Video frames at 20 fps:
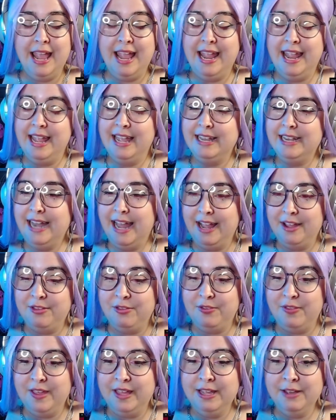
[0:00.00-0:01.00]
And I
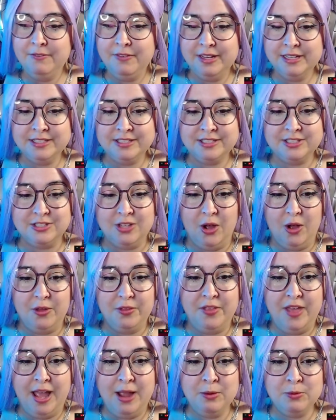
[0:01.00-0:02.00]
think if I saw
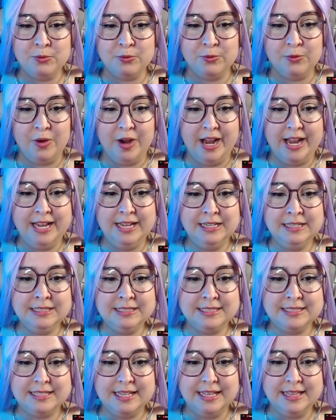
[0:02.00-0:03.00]
that right,
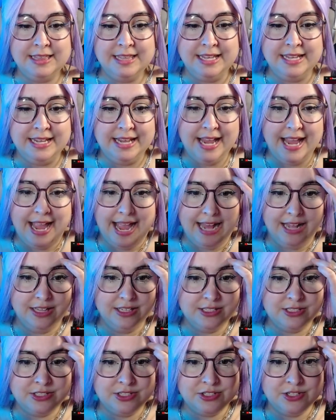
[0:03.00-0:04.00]
the
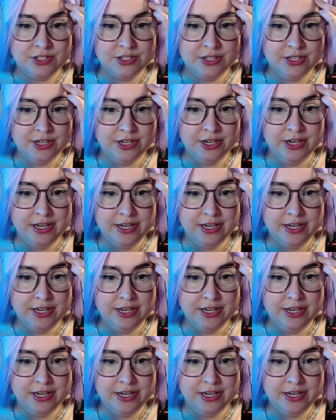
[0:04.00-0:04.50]
Alastor,